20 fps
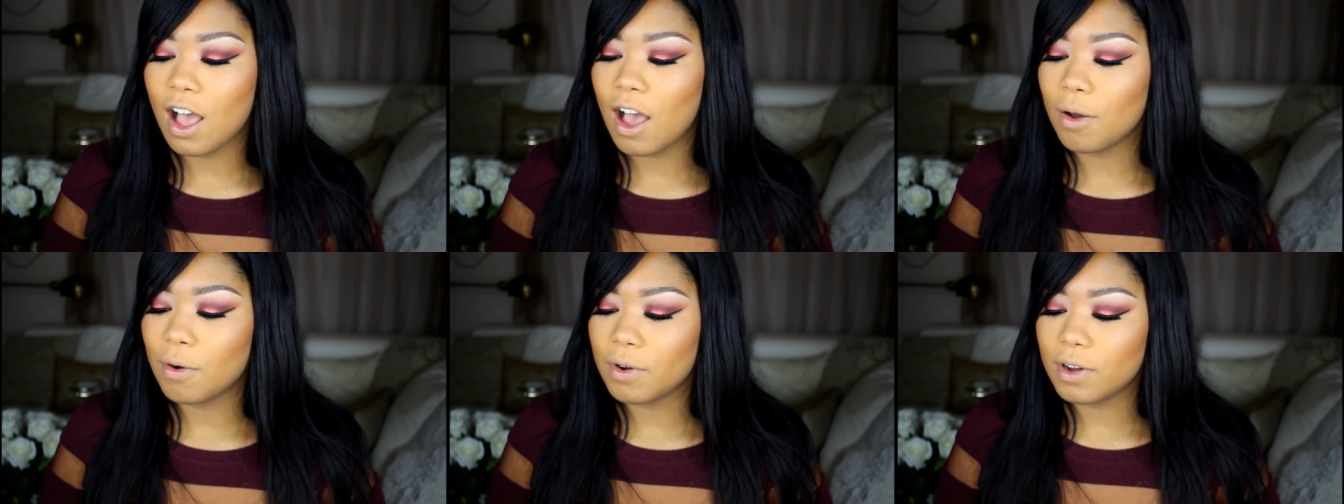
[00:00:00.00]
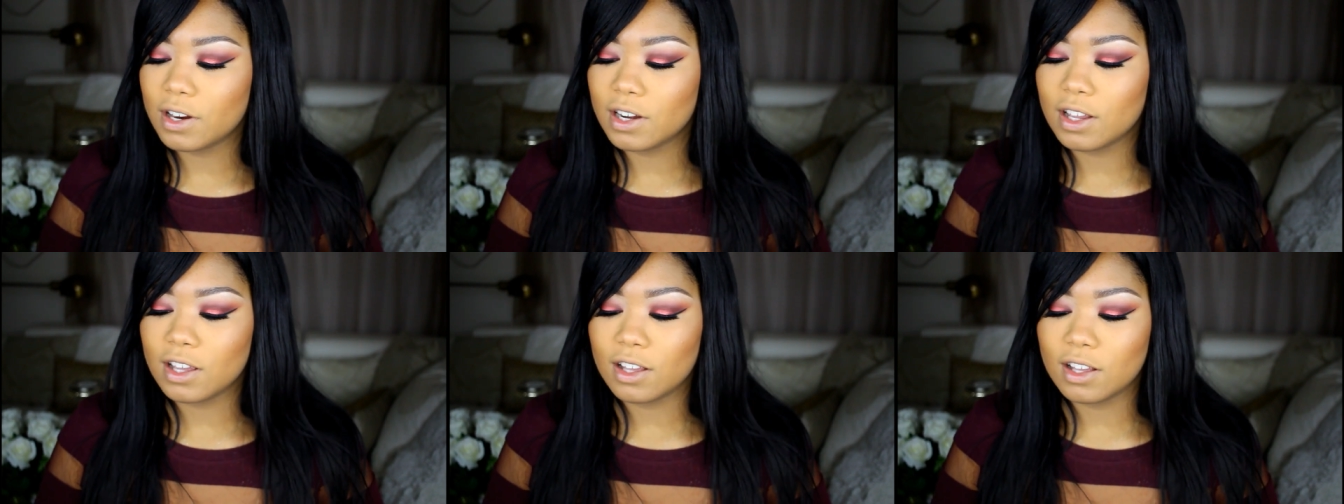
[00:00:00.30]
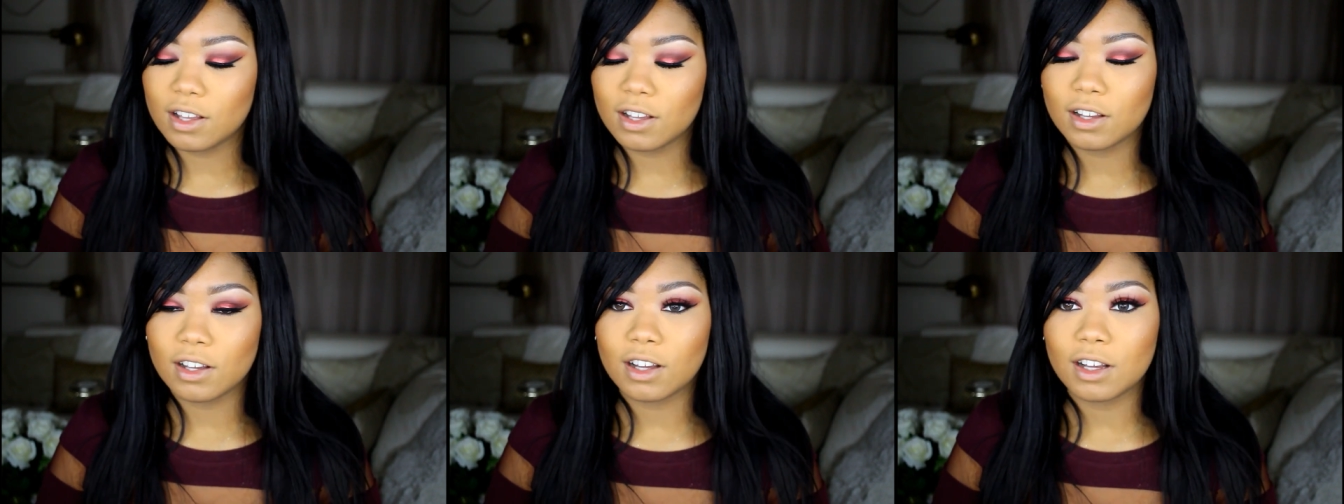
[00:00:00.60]
I want
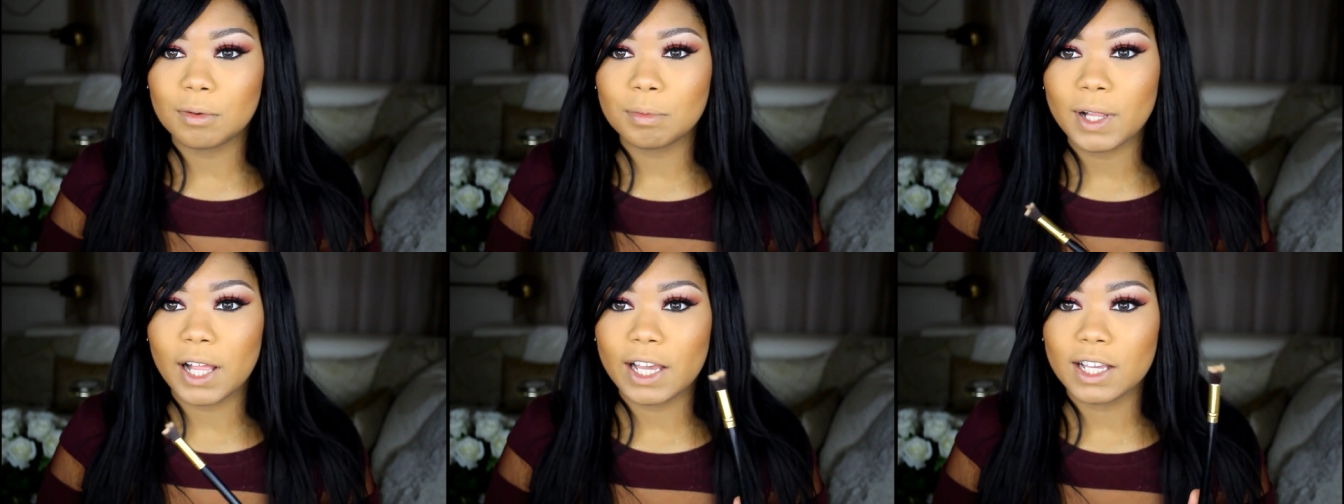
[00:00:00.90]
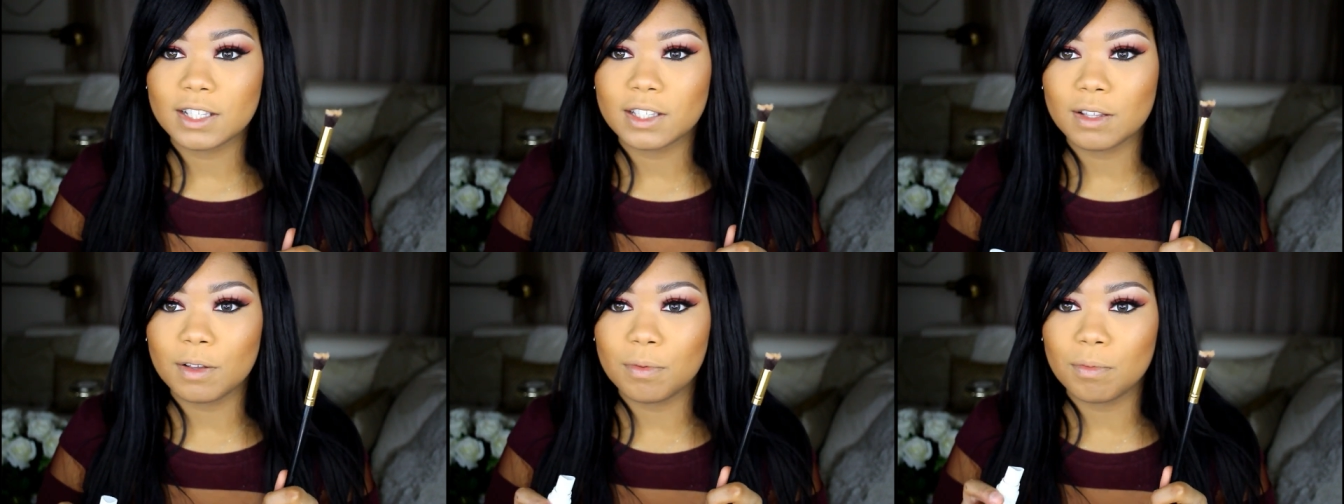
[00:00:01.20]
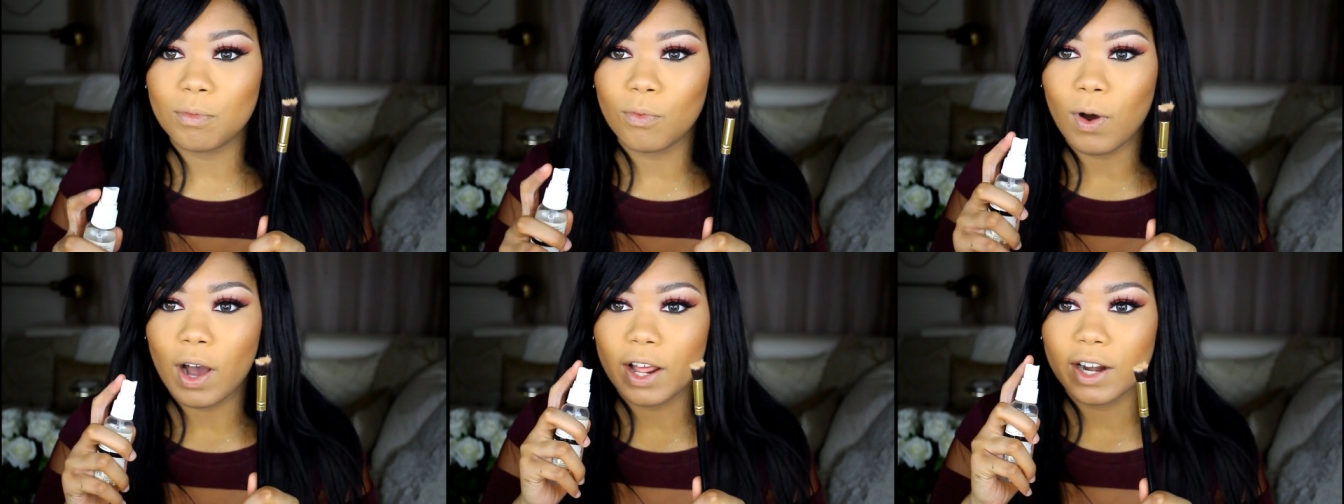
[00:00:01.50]
to apply
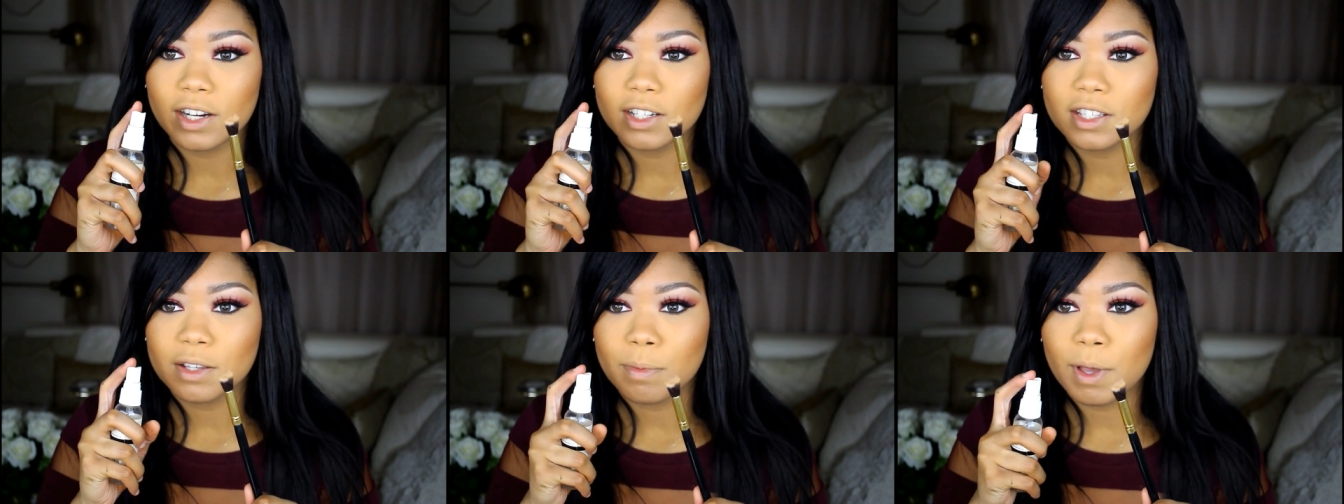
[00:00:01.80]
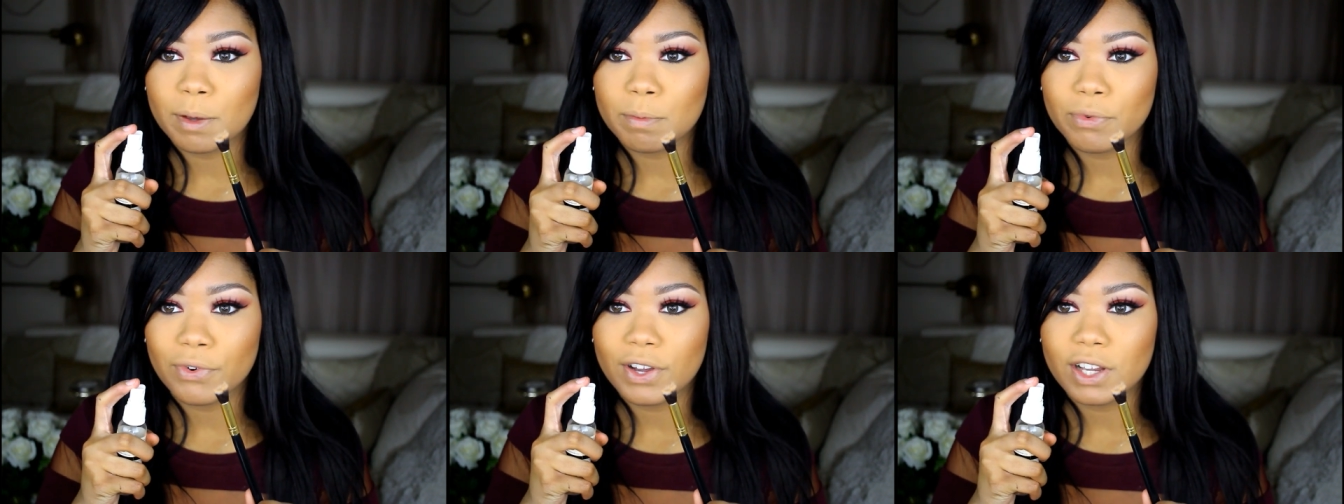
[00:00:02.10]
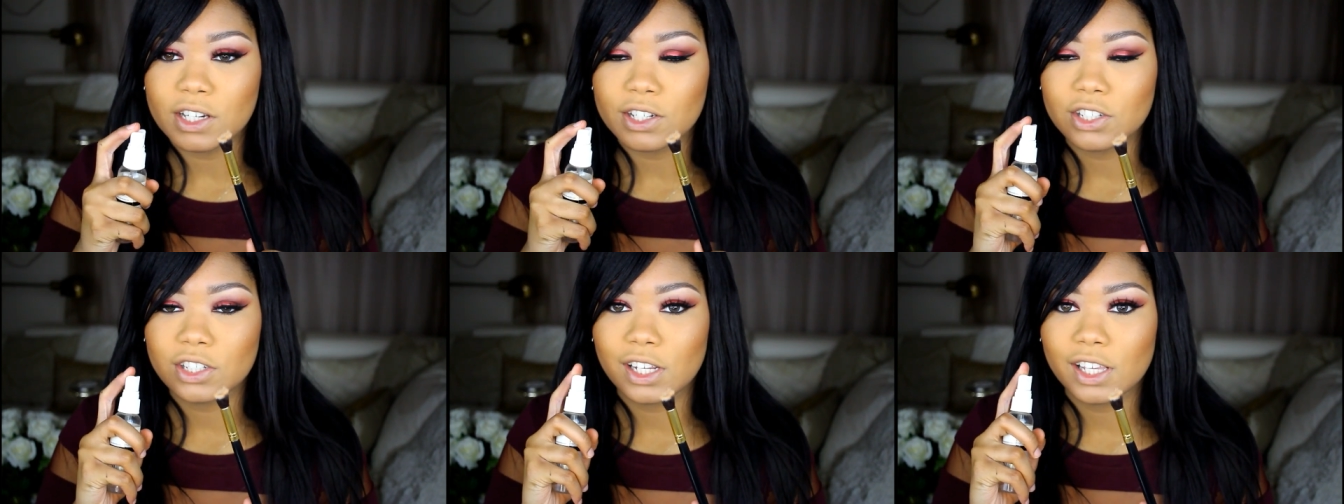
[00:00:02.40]
some water to my
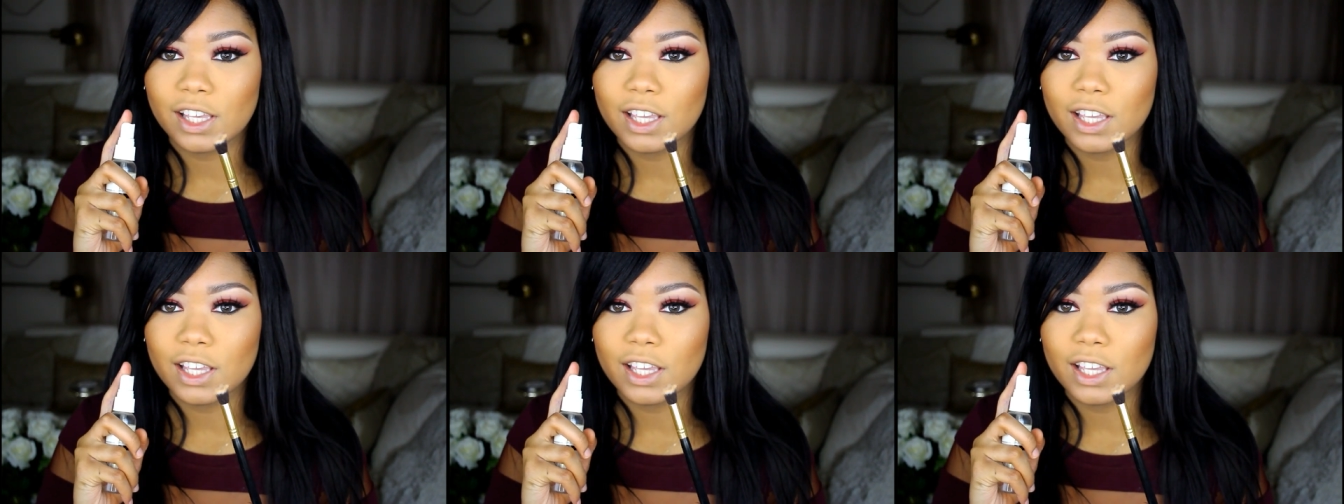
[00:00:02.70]
brush